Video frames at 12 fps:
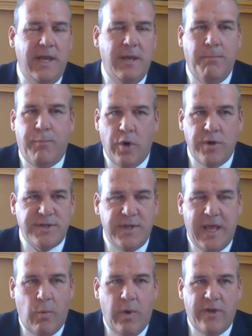in
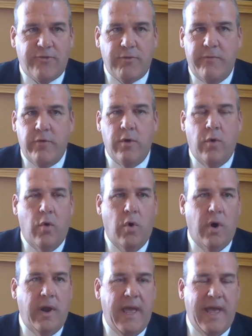person at West River,
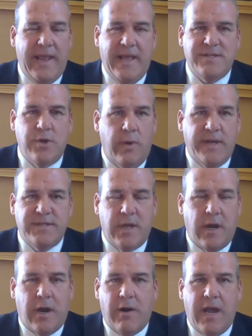or at
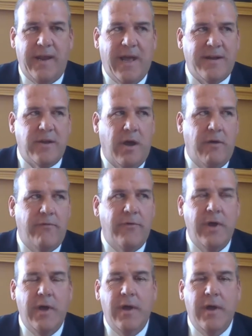sos.ri.gov.